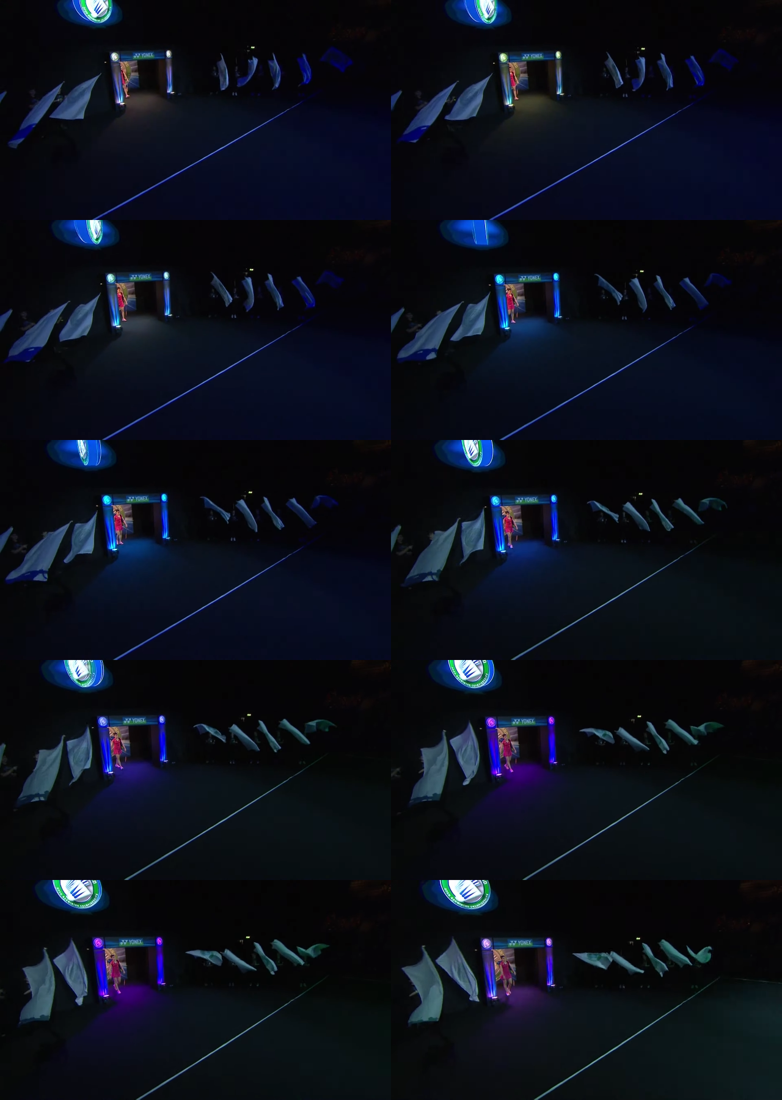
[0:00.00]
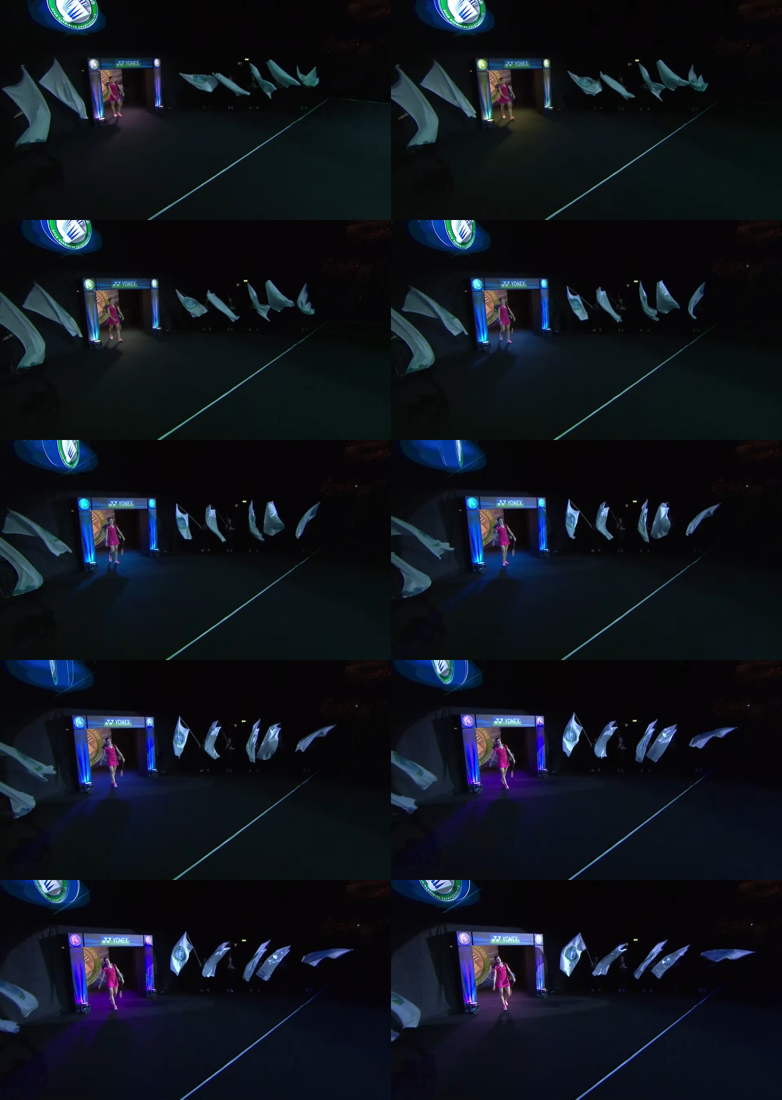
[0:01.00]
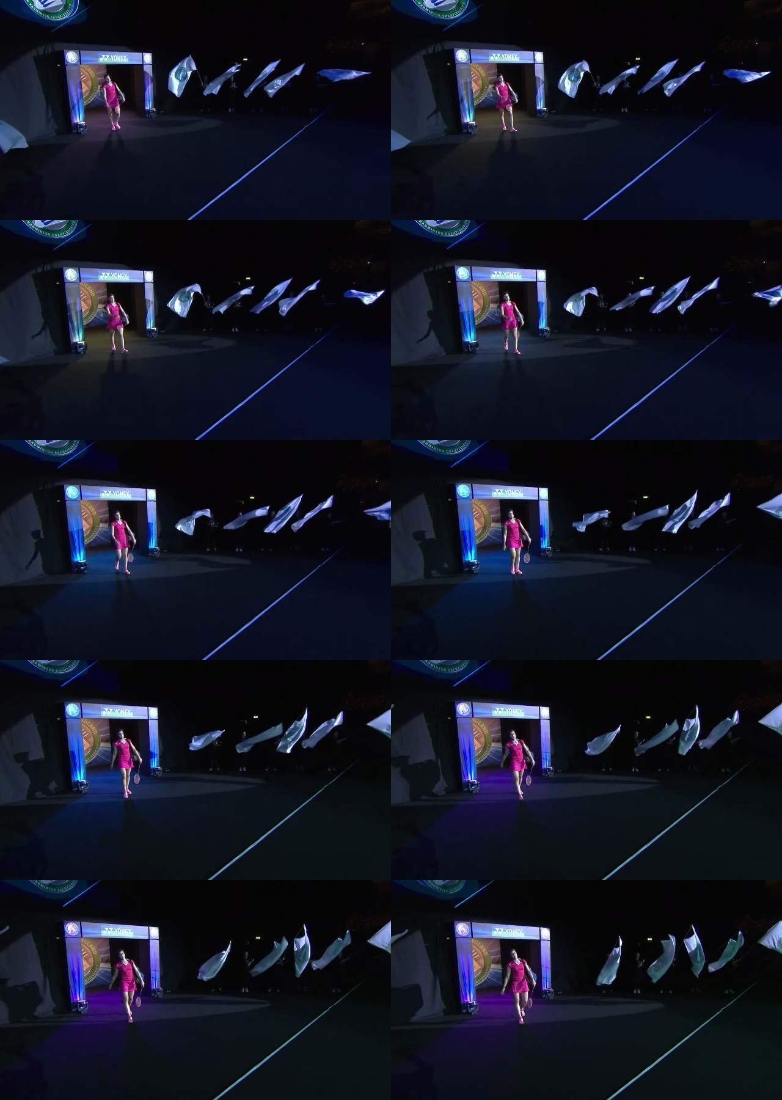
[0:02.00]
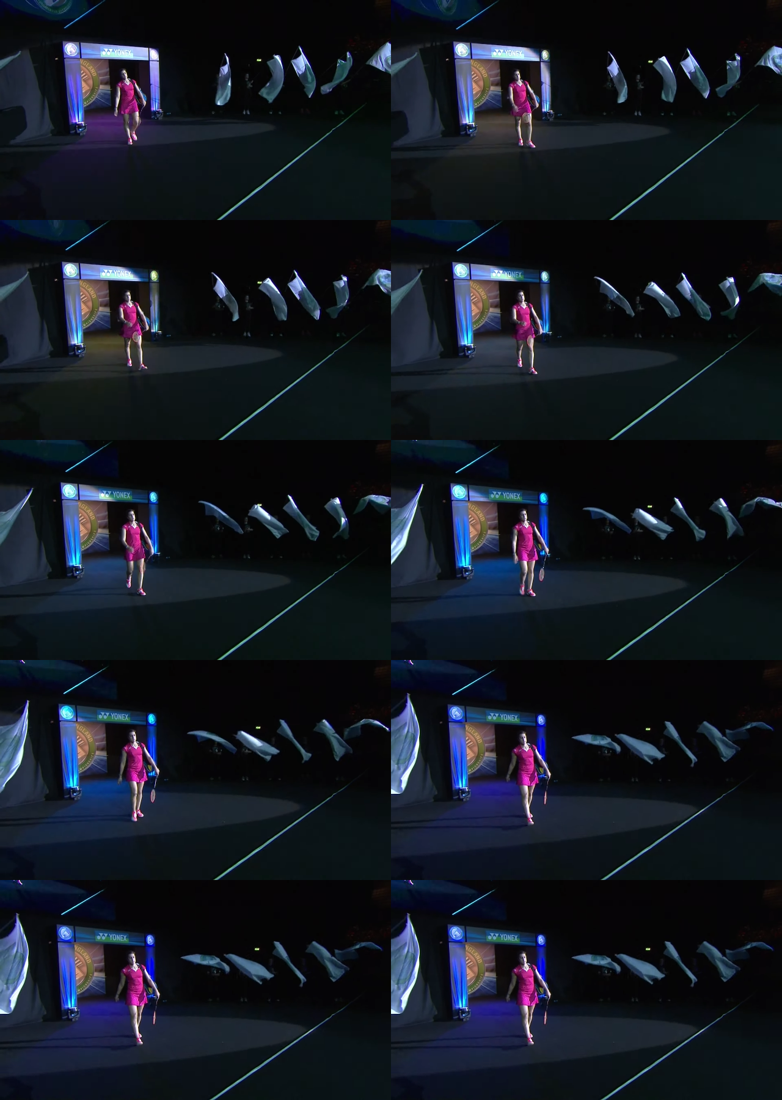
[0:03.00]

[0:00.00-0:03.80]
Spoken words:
Nobody's mouth can be seen.